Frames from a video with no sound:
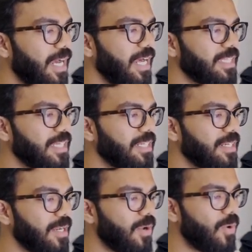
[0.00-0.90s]
and then
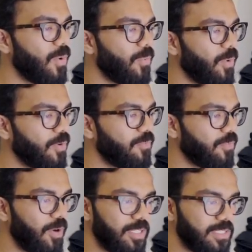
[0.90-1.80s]
what
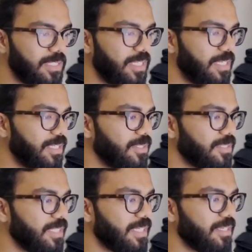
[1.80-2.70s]
fonts they're
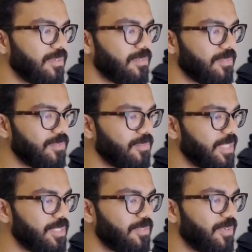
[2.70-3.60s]
using,
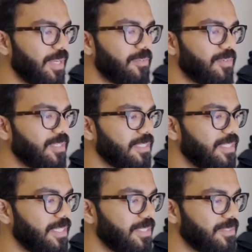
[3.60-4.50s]
which frameworks
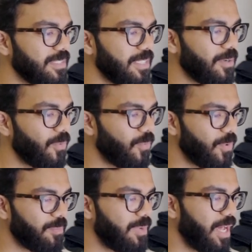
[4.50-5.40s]
they're using,
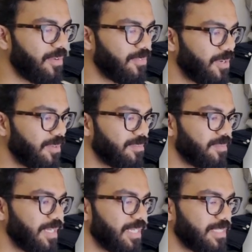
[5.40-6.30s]
what platform
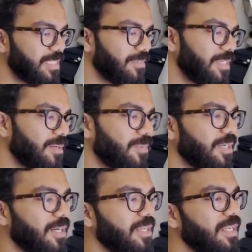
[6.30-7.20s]
it is developed
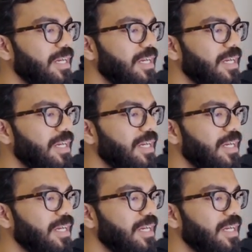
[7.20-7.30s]
on,